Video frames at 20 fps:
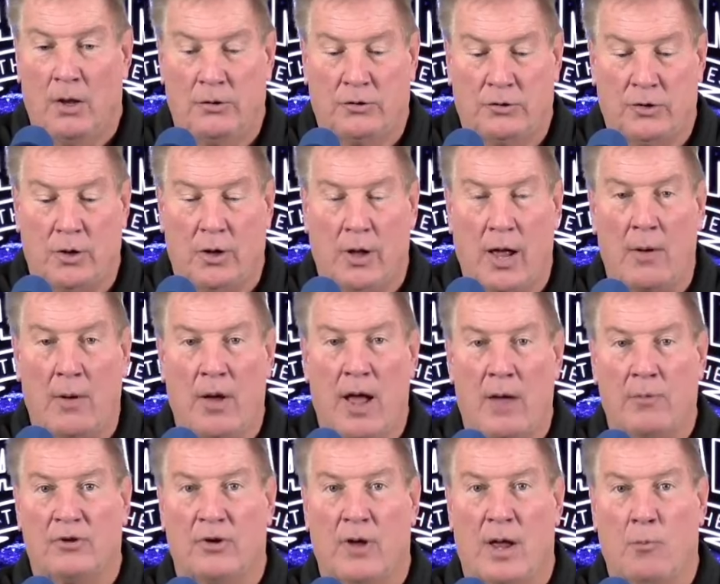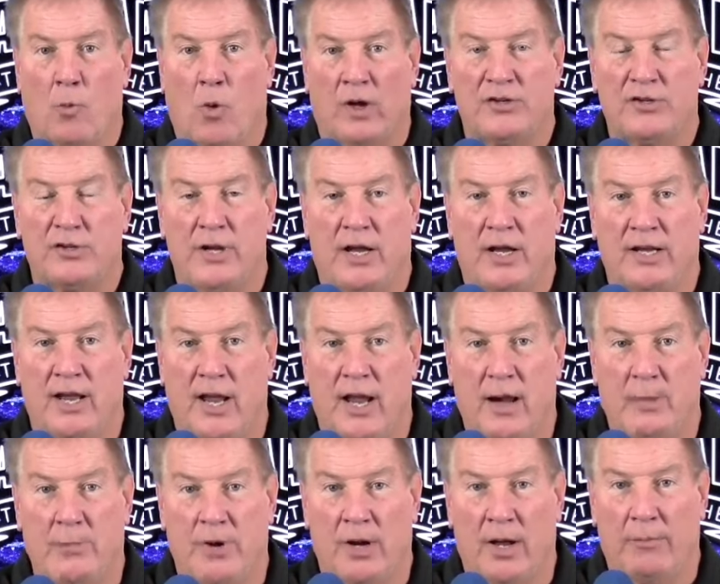I'm watching that game
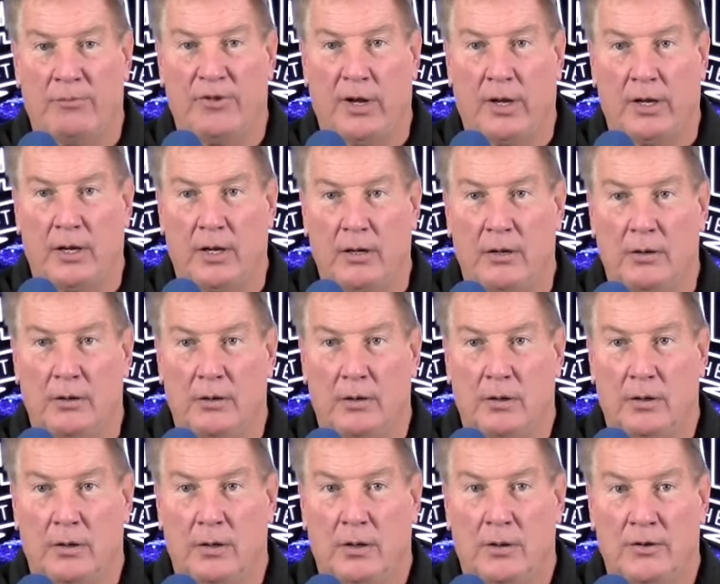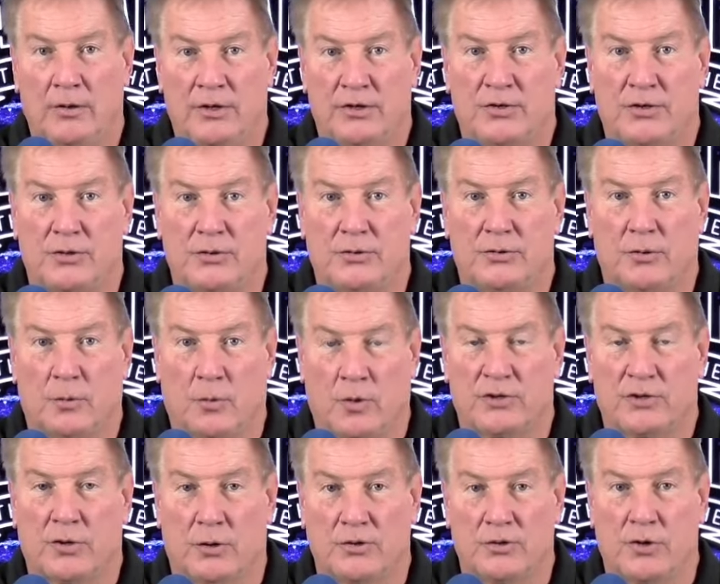and I'm thinking, this is the West
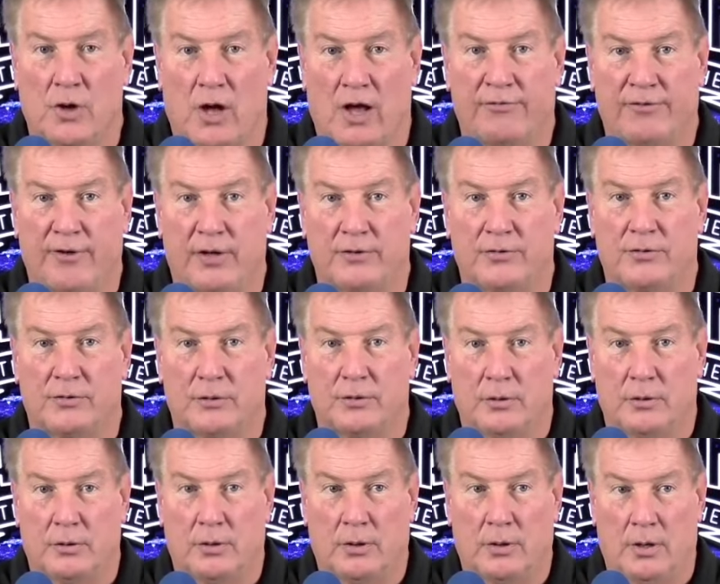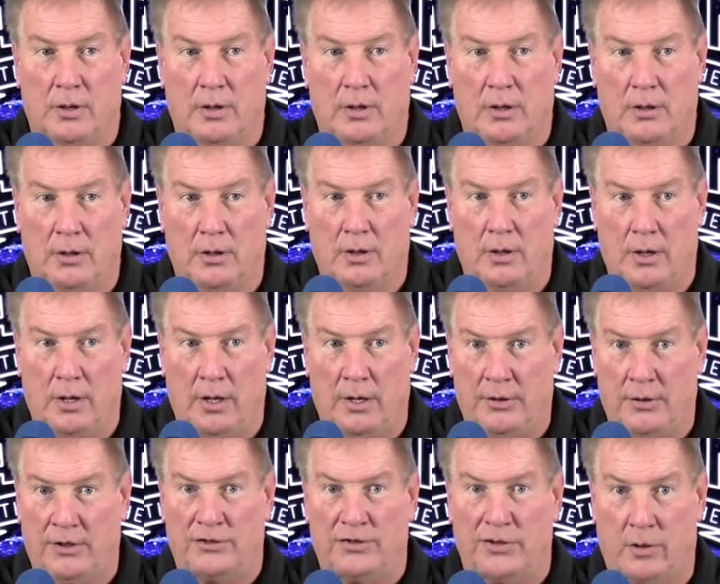Coast offense in
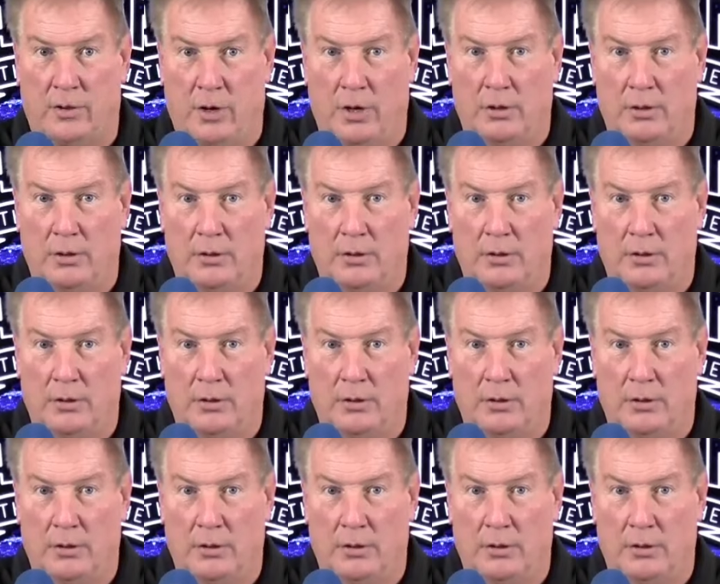this era.